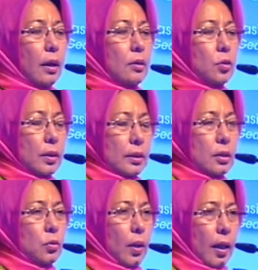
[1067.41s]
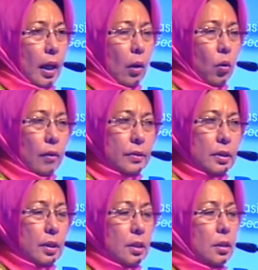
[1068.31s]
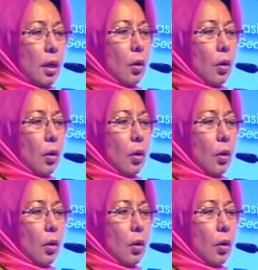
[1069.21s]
So this is where our officers